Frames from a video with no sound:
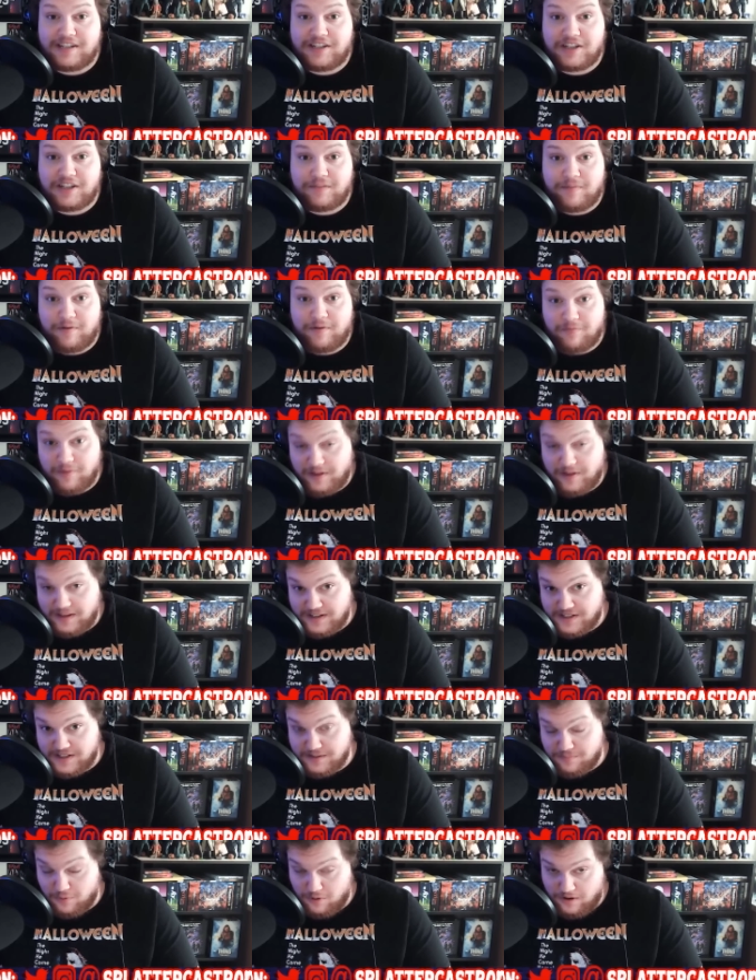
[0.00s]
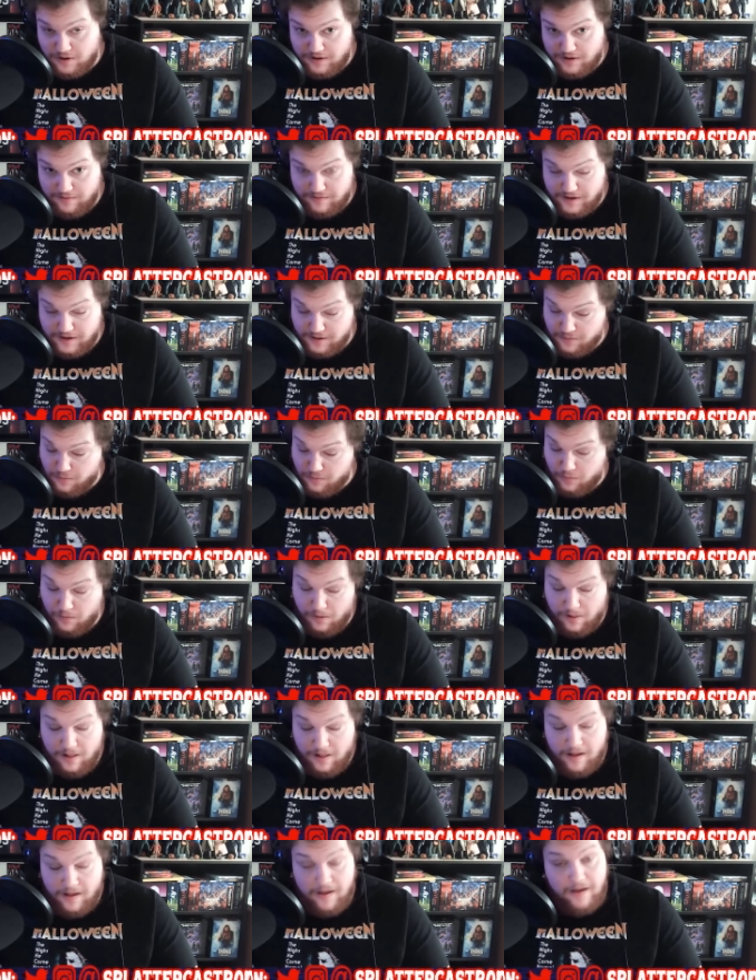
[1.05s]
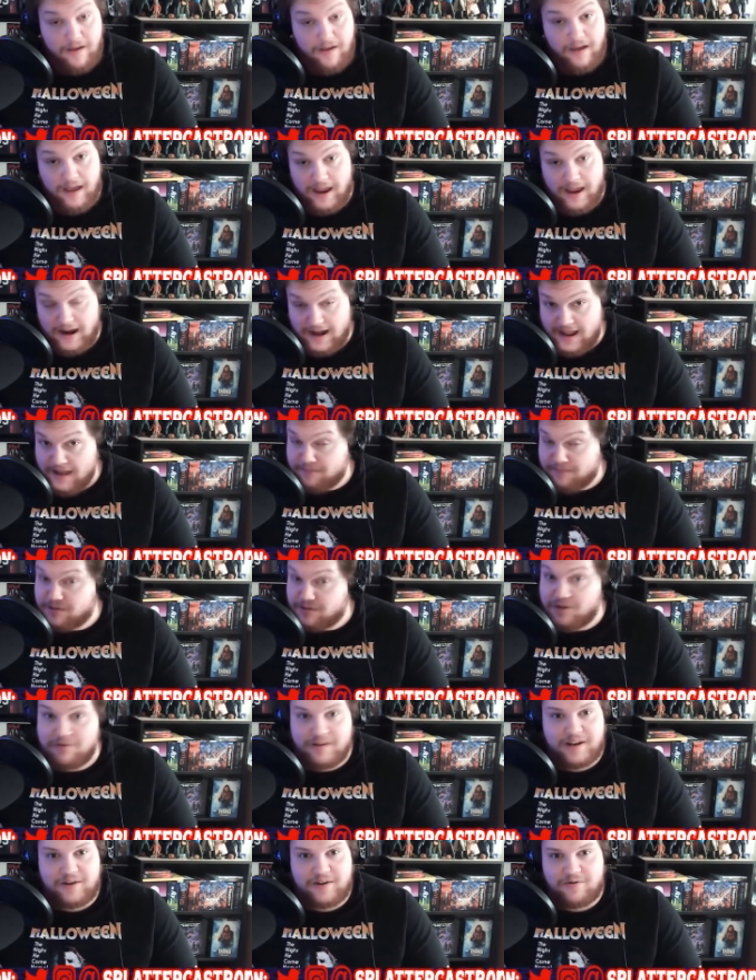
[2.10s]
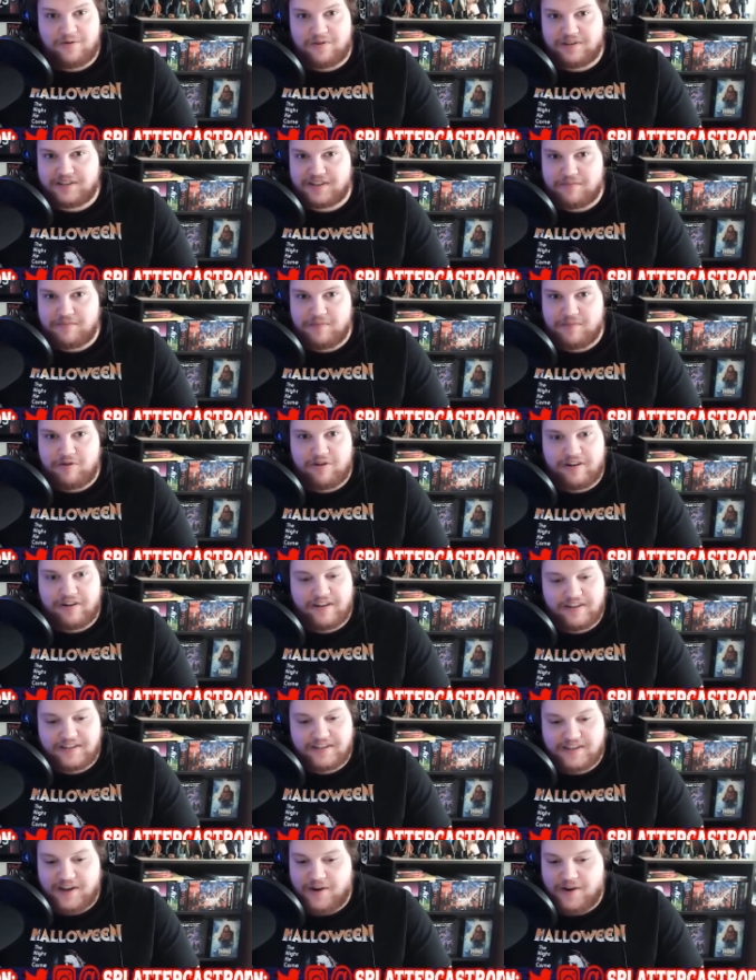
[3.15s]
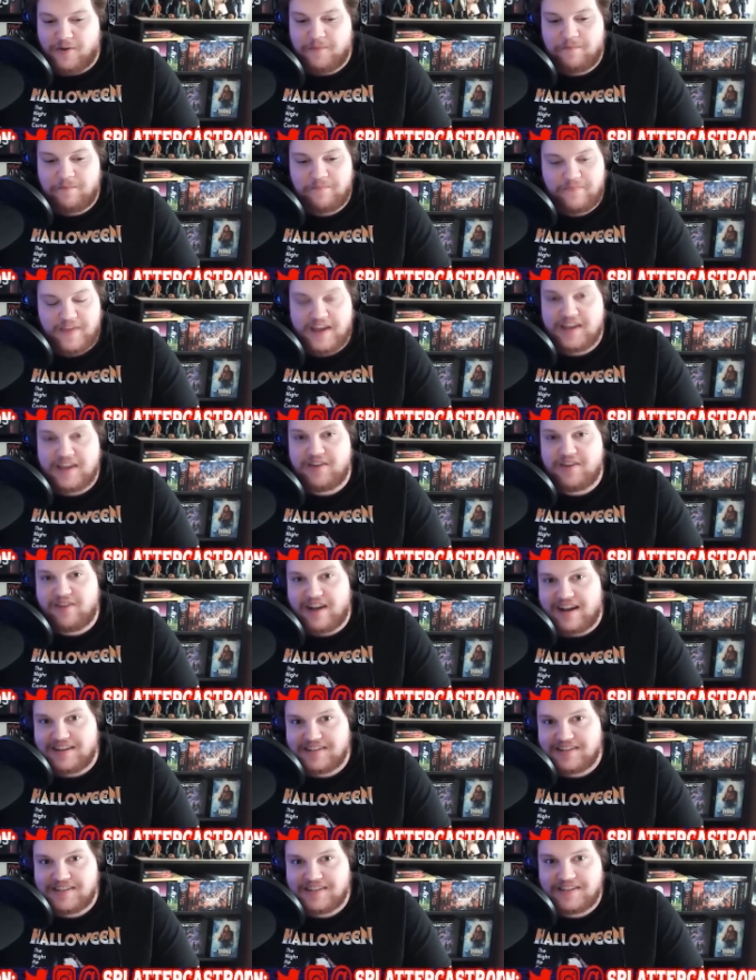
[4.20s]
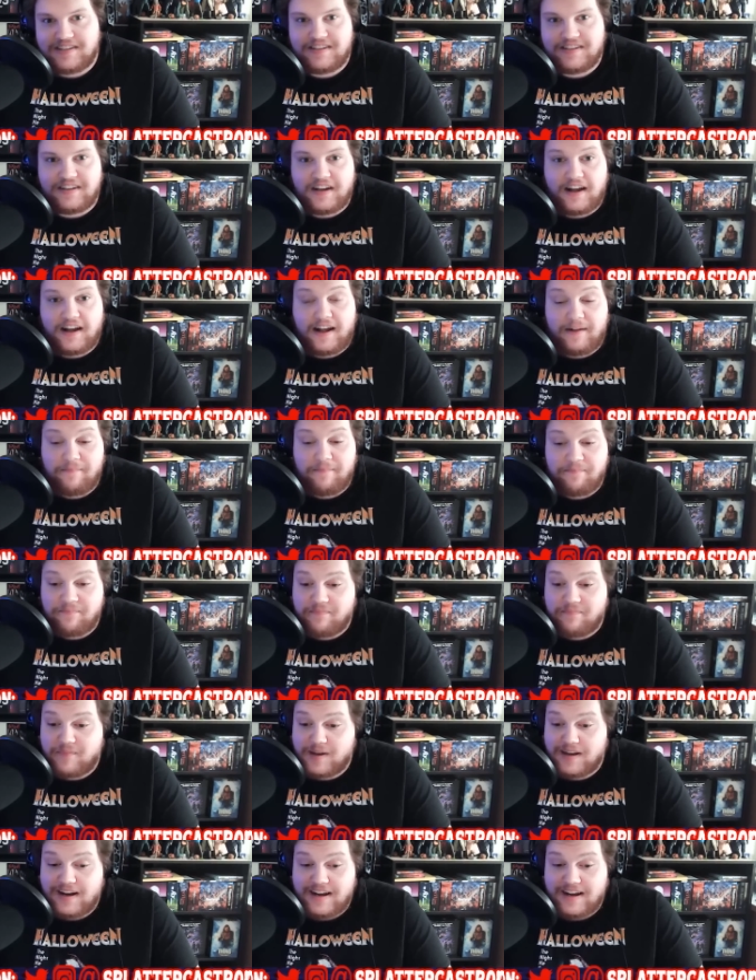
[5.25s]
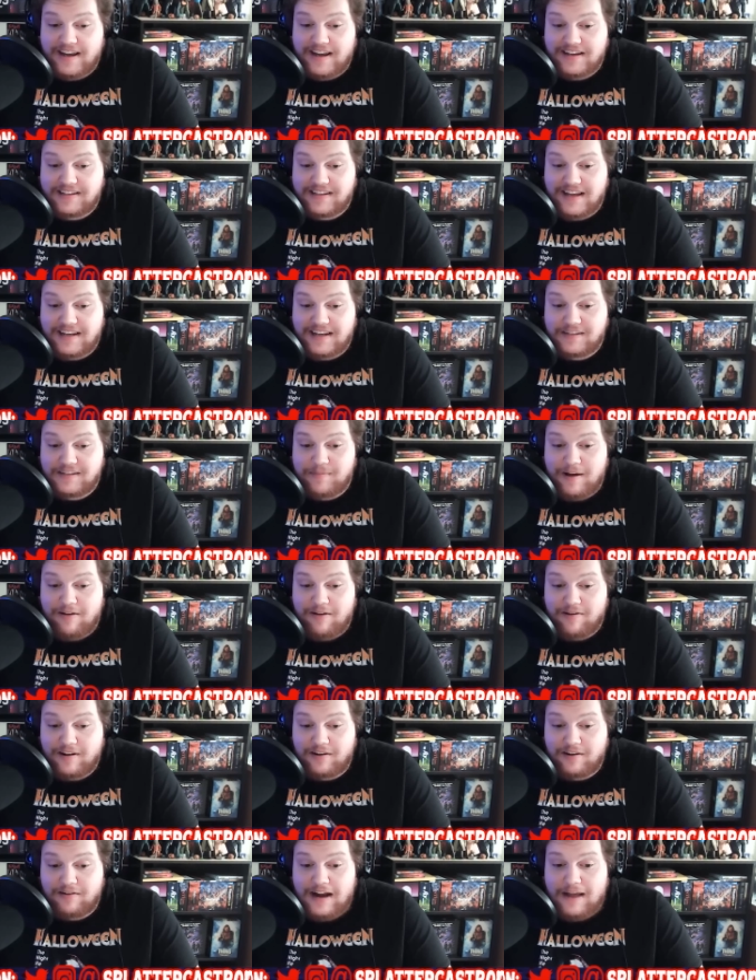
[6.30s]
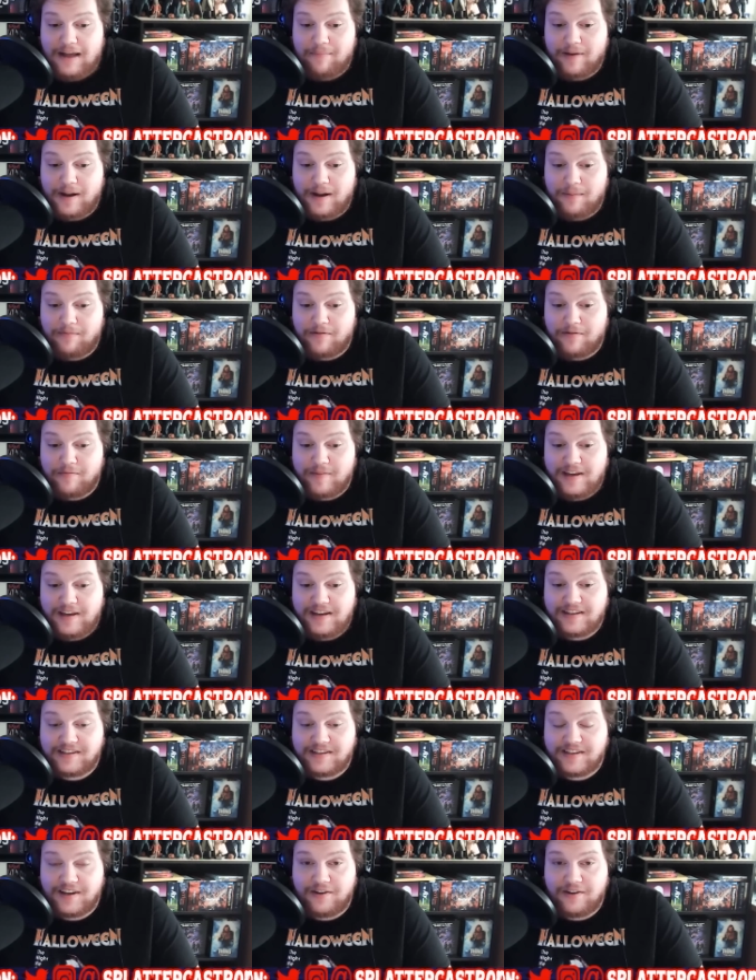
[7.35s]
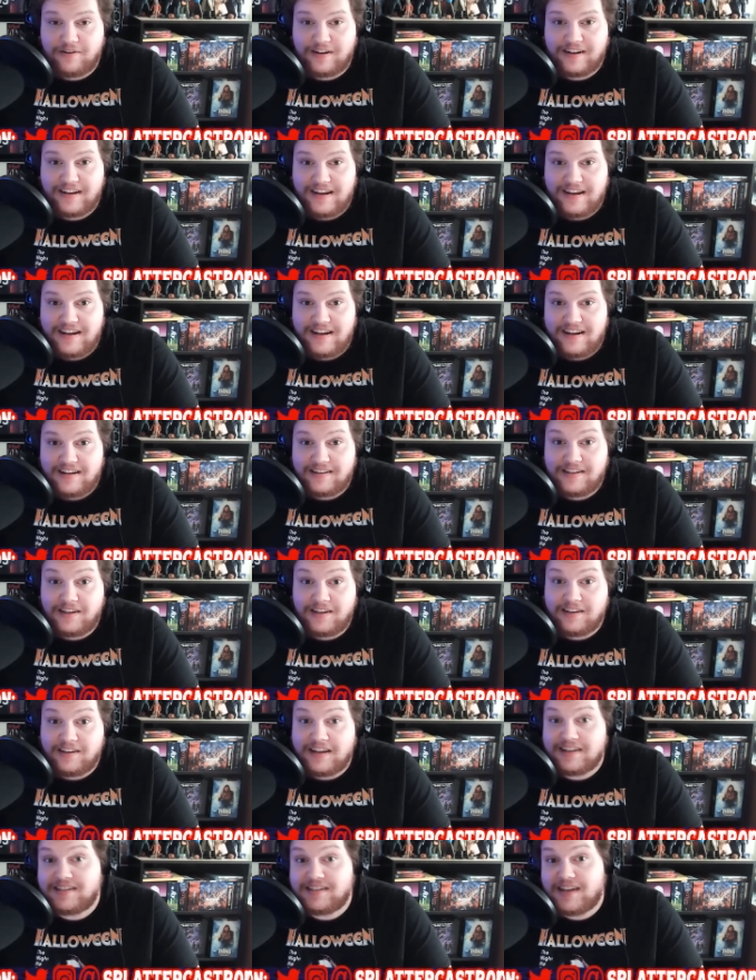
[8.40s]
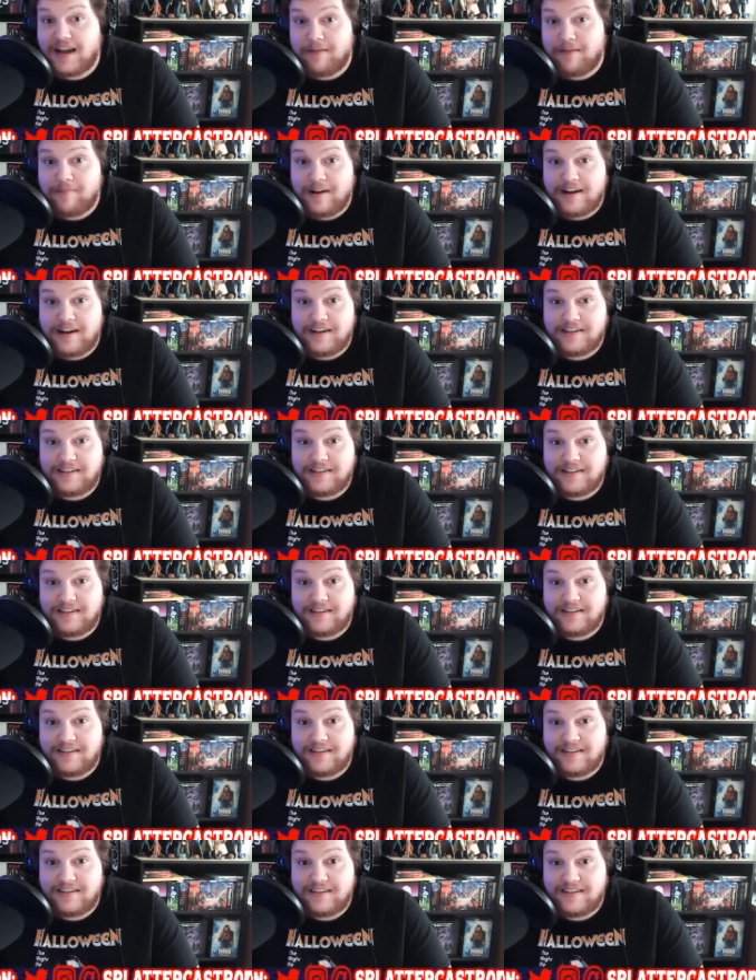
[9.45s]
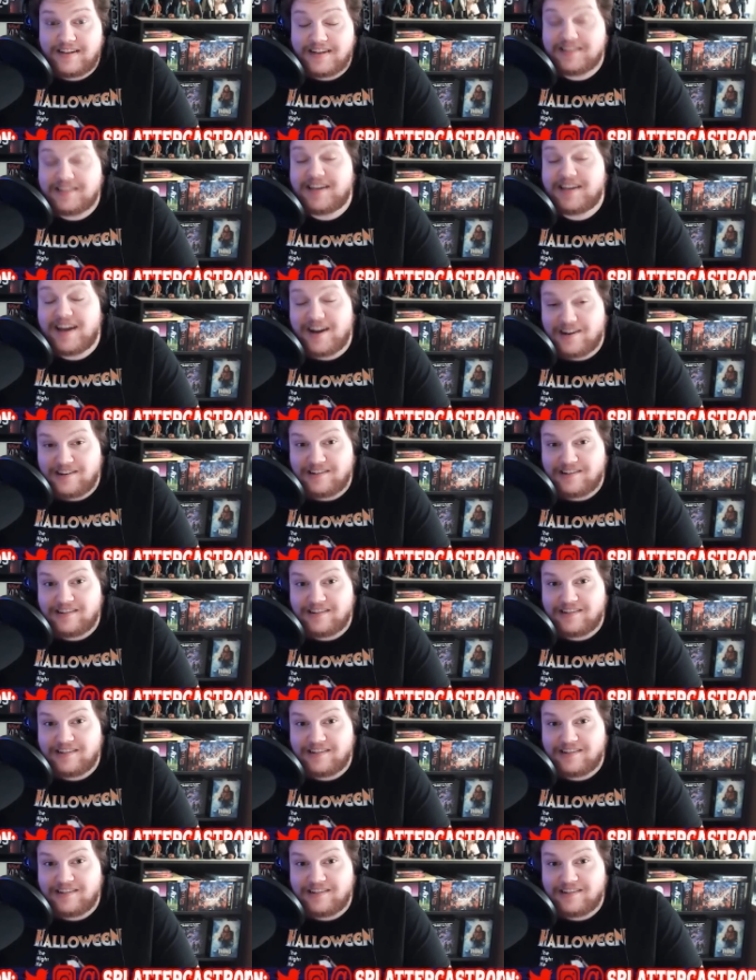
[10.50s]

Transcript: just been really supportive and cool. And I absolutely adore this community. So thank you guys. Um, but I guess that's about going to wrap it up for me. So uh, till next time, guys, stay scared.